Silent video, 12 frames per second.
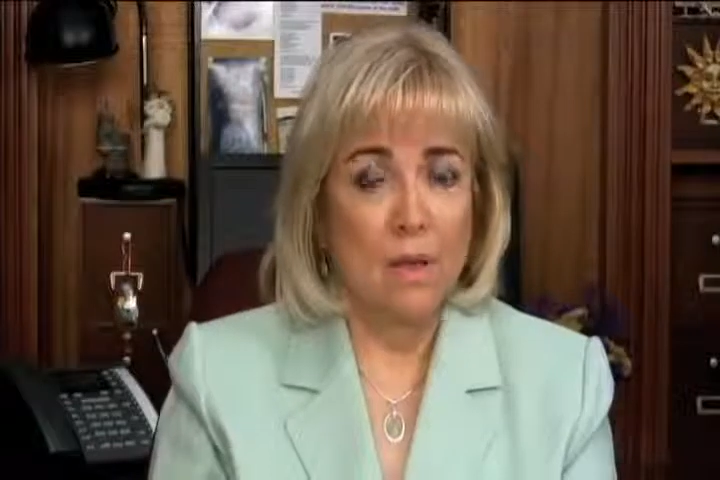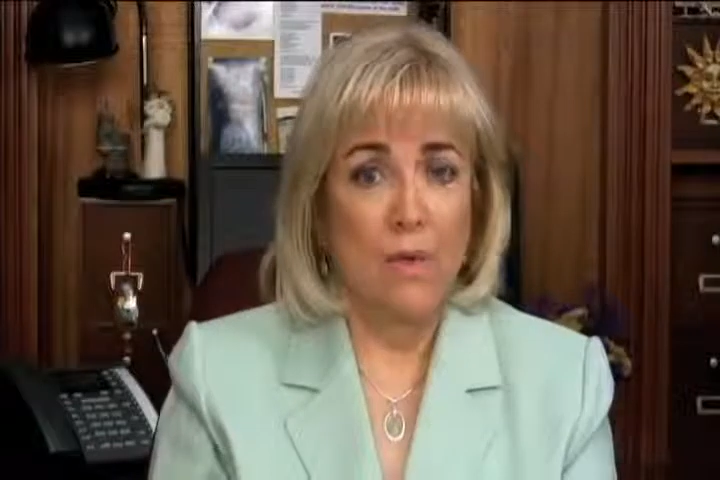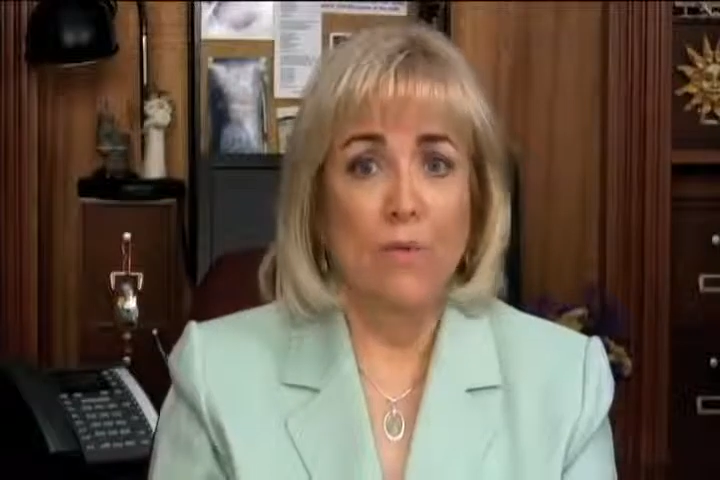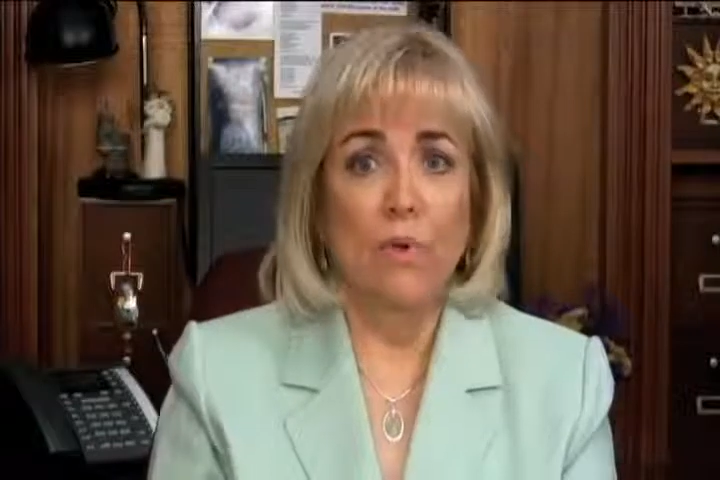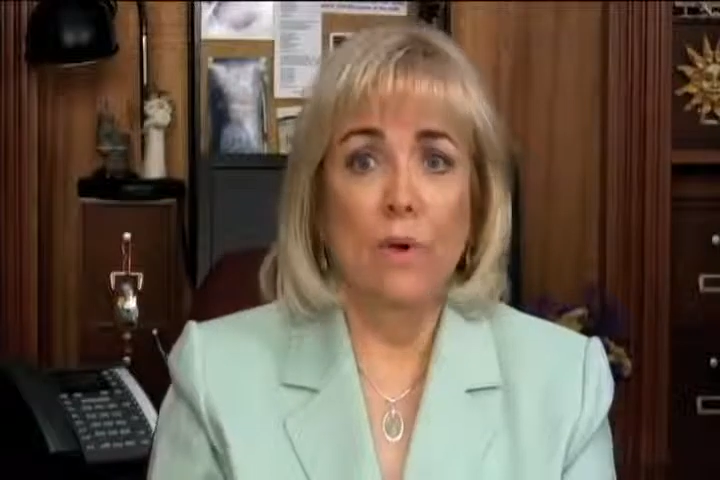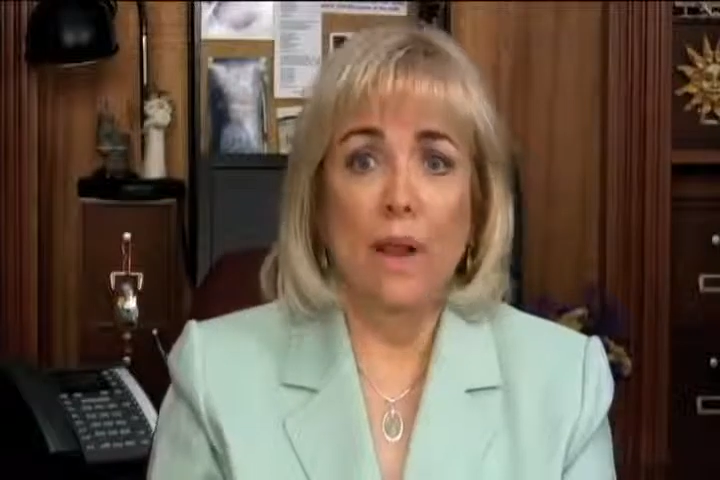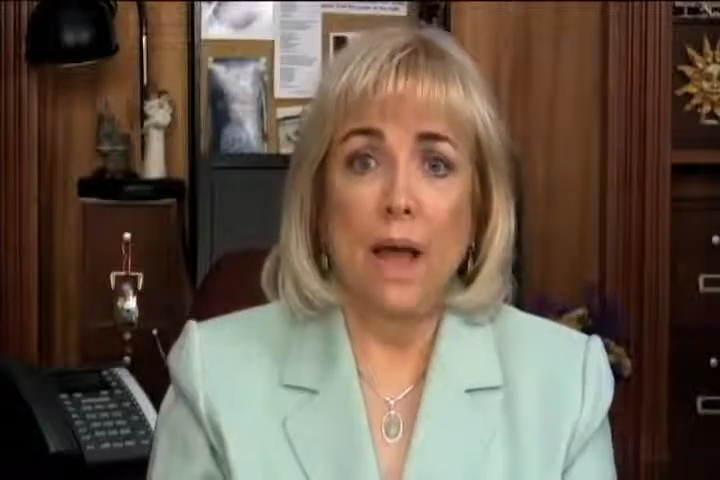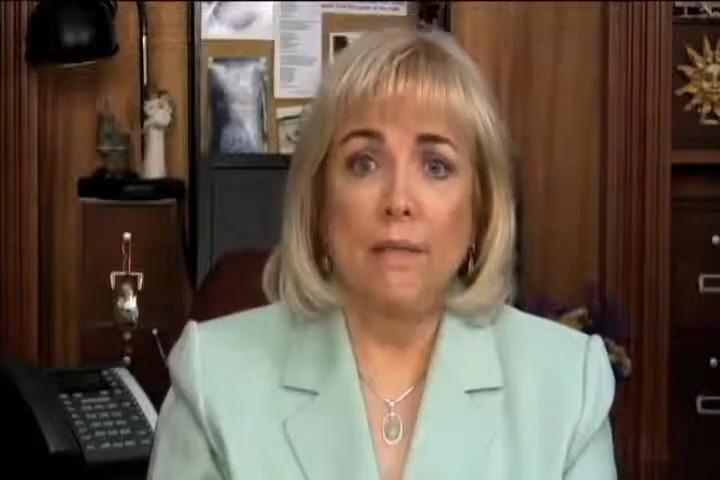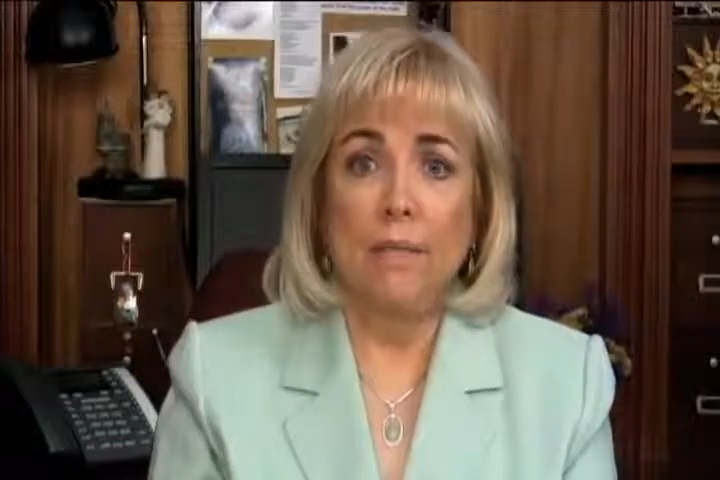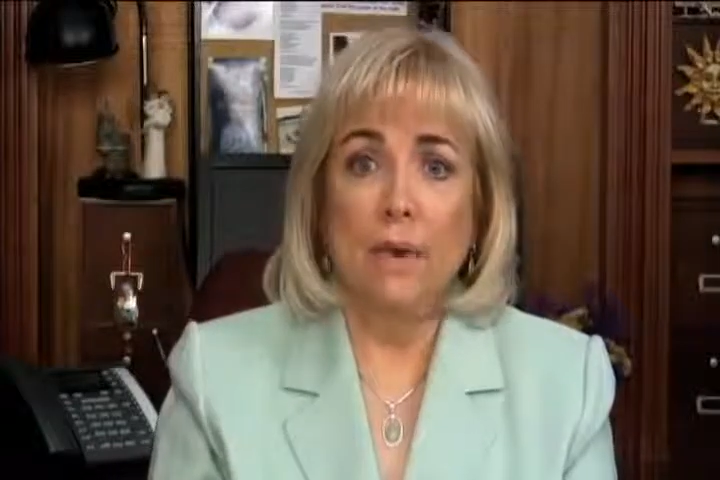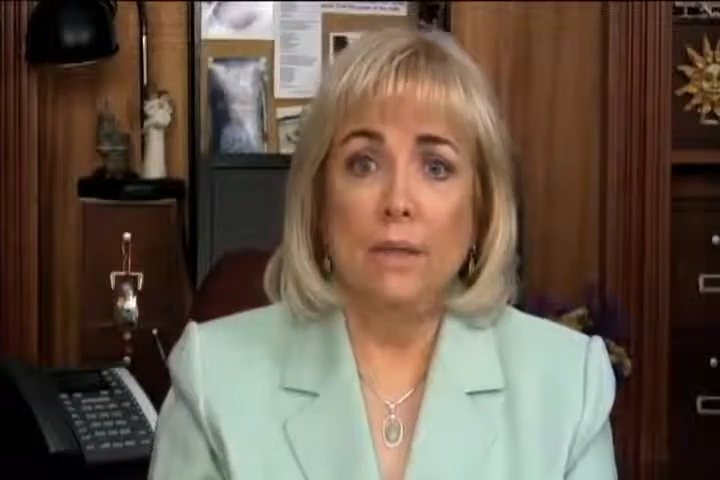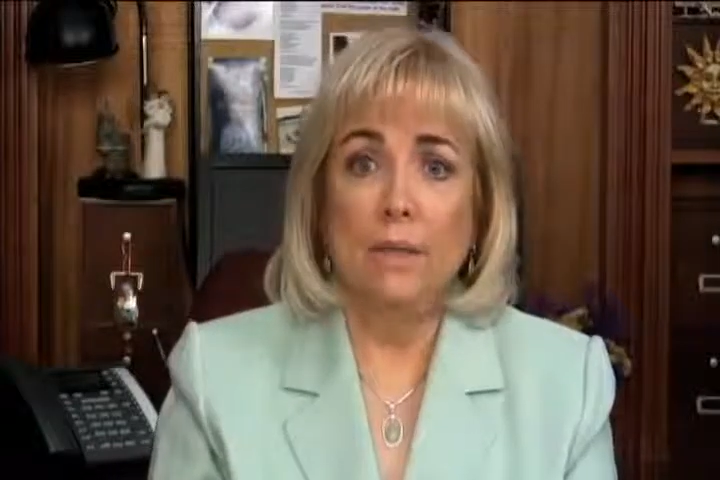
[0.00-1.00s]
For
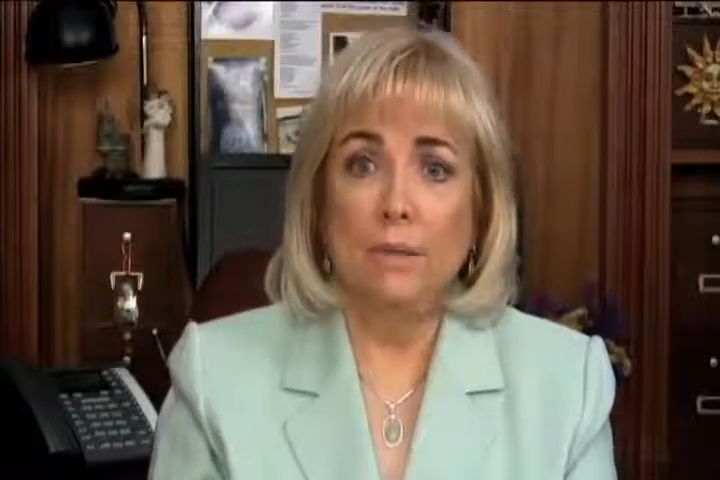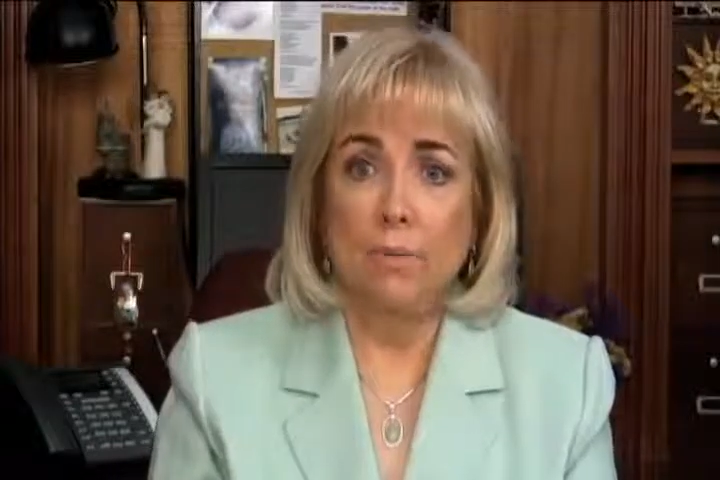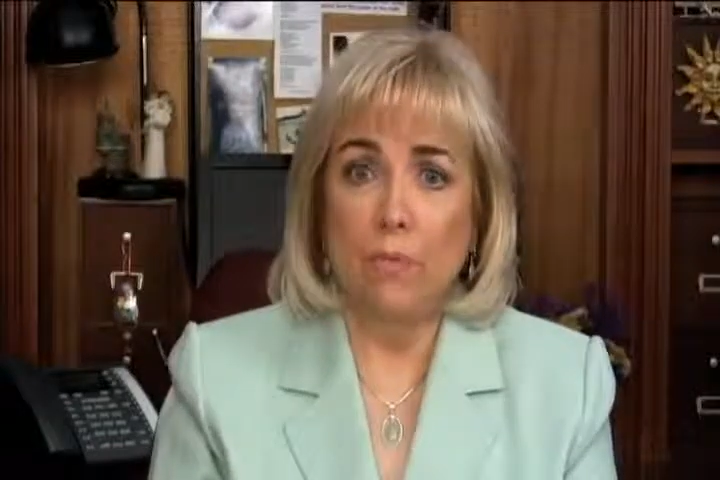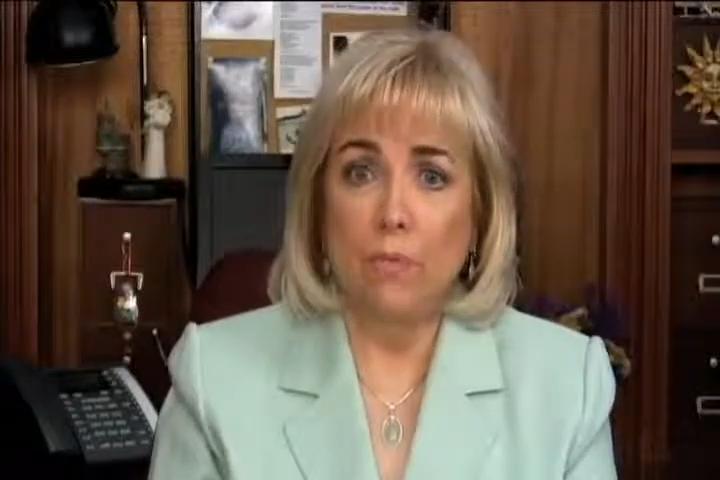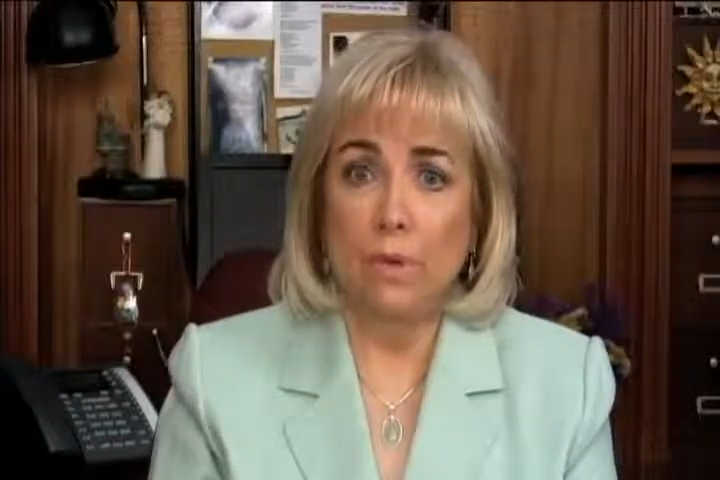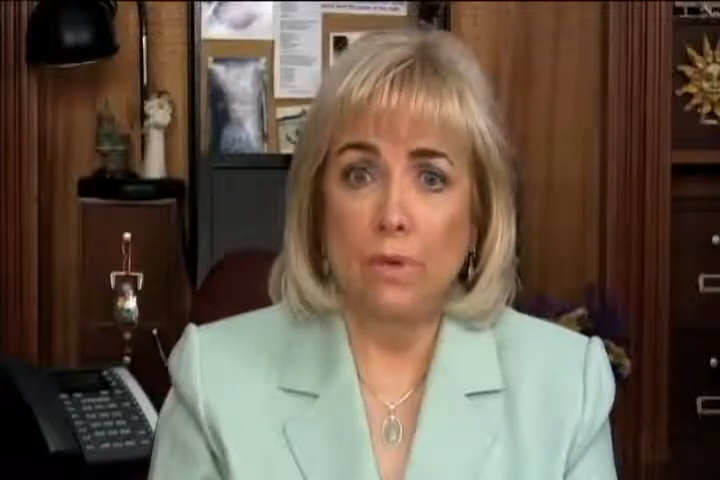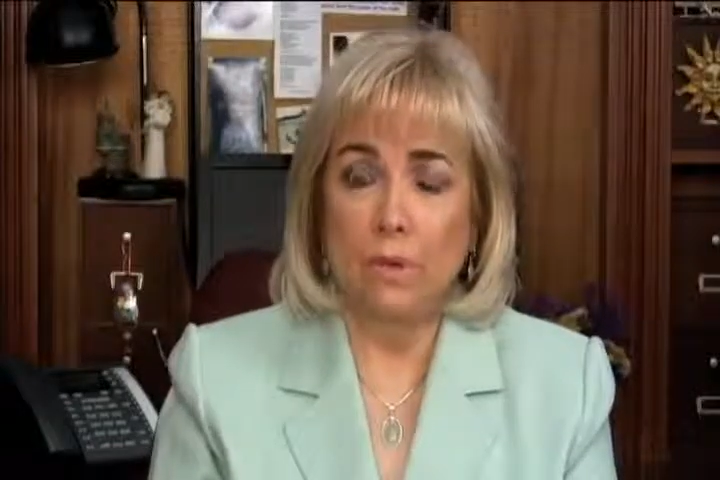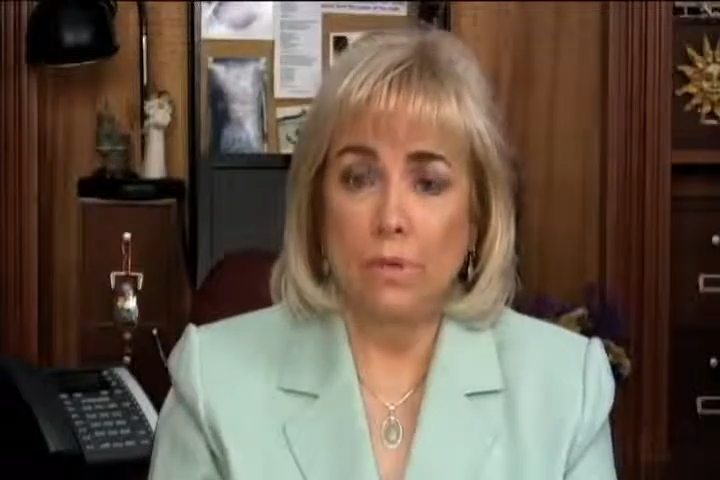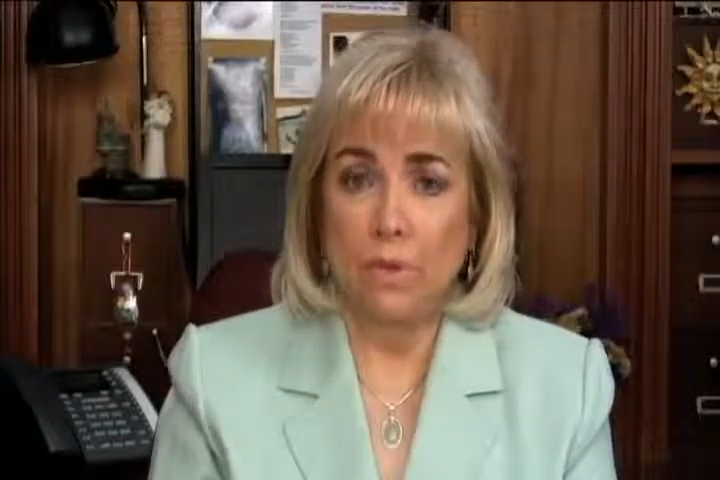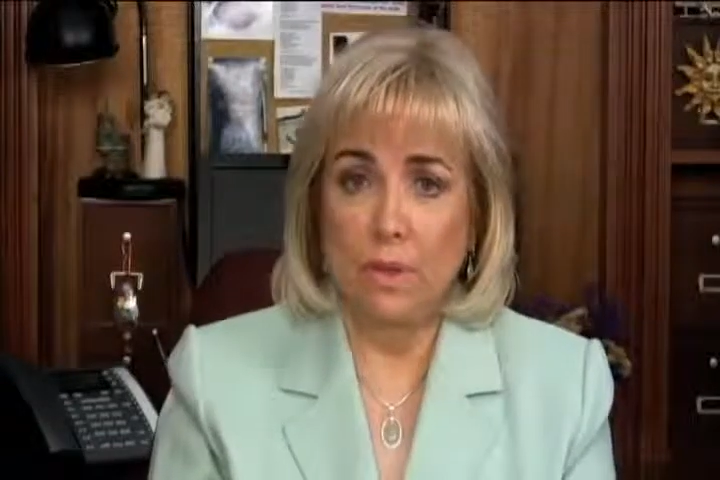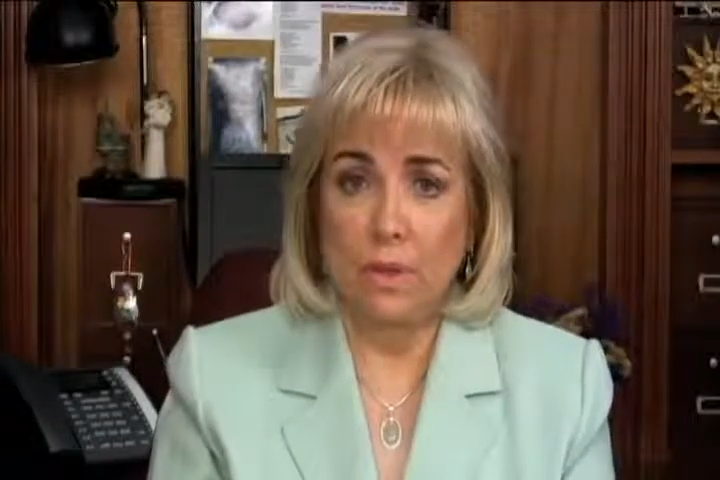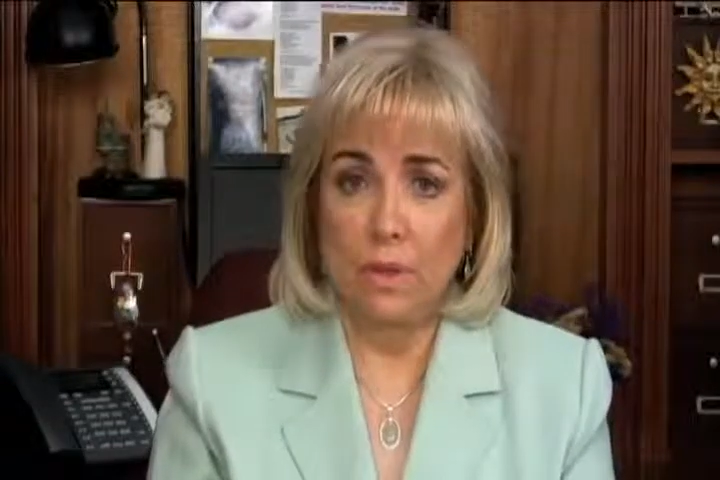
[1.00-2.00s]
live links to references
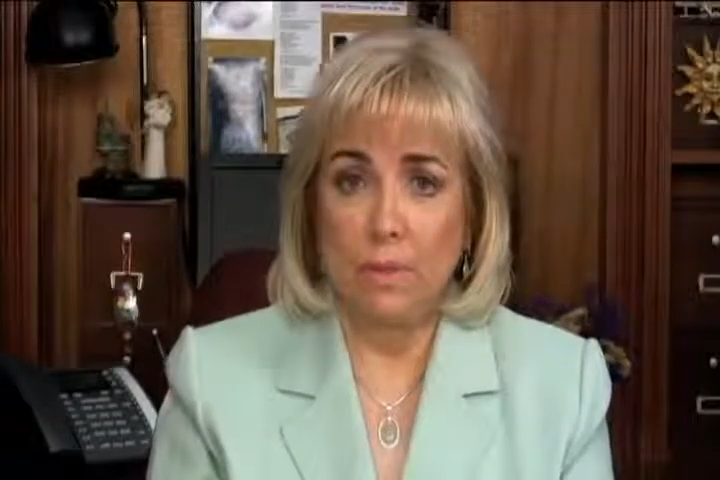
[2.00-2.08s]
for this